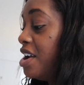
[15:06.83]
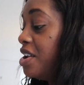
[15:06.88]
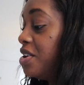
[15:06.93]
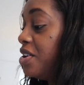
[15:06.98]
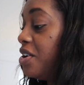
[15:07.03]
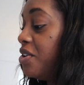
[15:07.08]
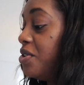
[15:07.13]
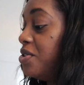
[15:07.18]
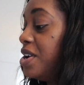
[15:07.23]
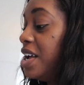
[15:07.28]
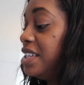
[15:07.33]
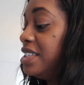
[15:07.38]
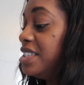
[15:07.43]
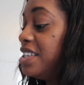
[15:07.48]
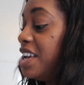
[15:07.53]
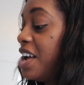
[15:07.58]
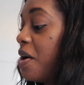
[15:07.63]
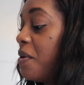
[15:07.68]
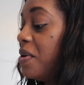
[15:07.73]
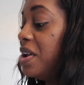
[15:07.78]
No, not
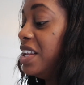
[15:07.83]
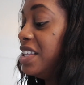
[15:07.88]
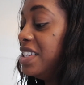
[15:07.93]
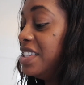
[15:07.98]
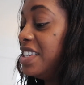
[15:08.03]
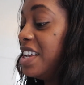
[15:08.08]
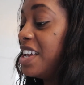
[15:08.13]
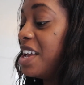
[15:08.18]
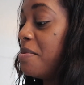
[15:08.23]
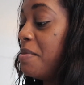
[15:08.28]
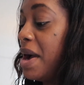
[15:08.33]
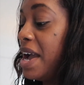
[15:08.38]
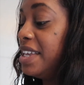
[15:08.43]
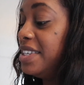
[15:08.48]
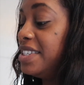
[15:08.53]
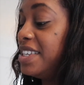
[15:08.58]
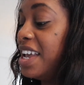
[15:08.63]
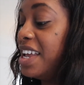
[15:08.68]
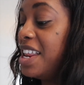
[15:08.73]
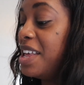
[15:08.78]
skiing. I wanted to take him ice
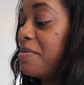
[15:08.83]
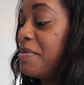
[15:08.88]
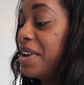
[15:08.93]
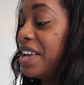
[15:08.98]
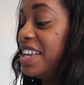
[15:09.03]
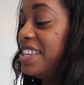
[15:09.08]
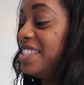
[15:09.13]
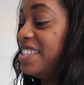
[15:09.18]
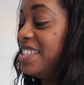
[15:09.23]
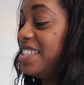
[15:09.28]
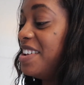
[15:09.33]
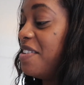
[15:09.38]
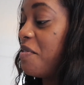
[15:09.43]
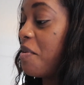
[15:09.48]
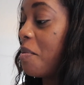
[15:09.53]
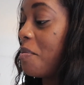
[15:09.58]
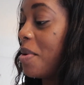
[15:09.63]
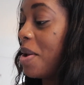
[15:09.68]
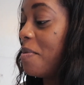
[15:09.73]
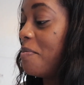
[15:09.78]
skating because he's
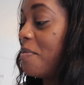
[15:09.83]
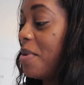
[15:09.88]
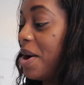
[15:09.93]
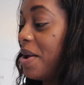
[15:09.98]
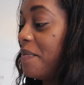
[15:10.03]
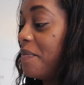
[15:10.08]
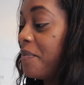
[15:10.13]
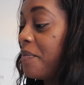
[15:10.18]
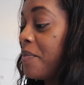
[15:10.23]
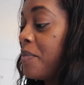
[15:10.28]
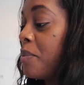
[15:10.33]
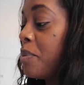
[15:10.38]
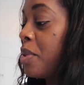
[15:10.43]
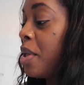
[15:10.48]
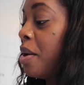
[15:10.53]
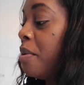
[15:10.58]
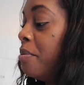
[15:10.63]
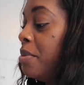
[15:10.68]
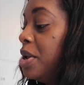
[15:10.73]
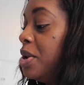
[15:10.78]
never been, but
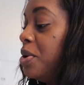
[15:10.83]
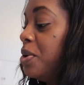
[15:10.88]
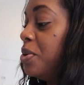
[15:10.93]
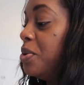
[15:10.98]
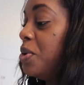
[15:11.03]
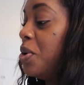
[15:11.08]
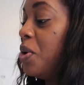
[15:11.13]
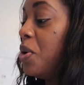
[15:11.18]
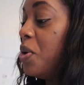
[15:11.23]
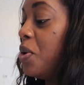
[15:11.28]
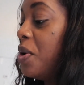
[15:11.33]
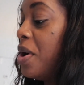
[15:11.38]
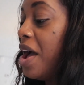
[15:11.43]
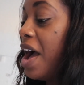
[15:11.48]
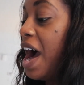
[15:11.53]
we don't know.